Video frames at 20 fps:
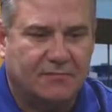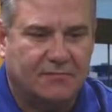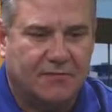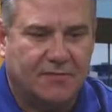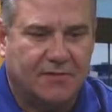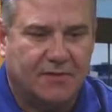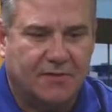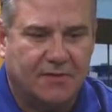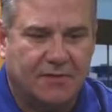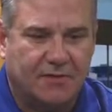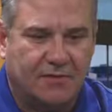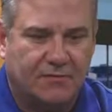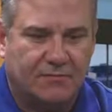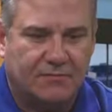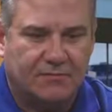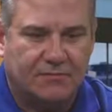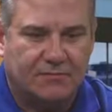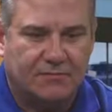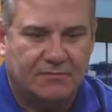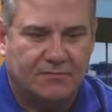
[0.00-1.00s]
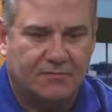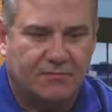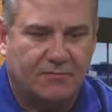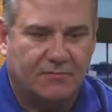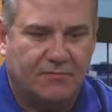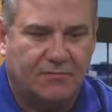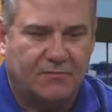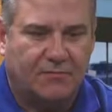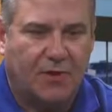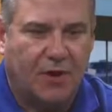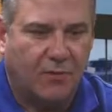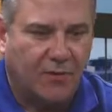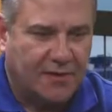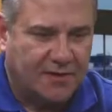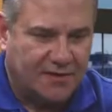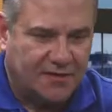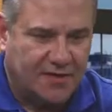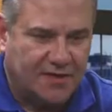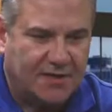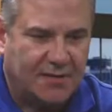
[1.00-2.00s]
the rowing
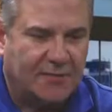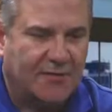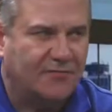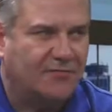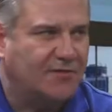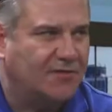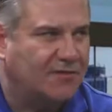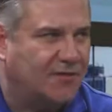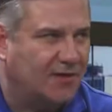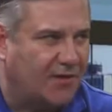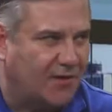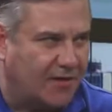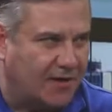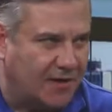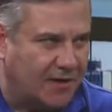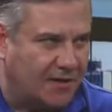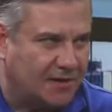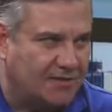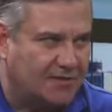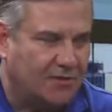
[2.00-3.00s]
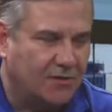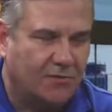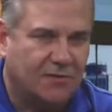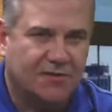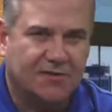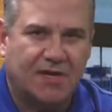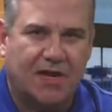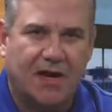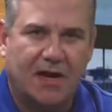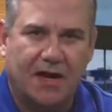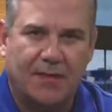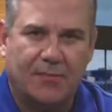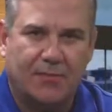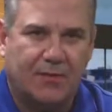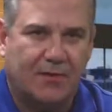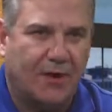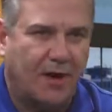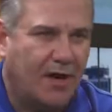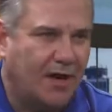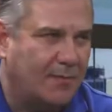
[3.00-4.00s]
team and fraternity, mm-hmm. so it was
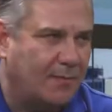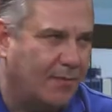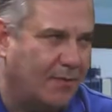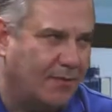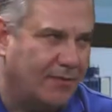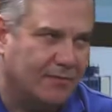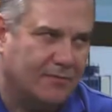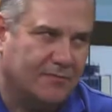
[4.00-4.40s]
hyper hyper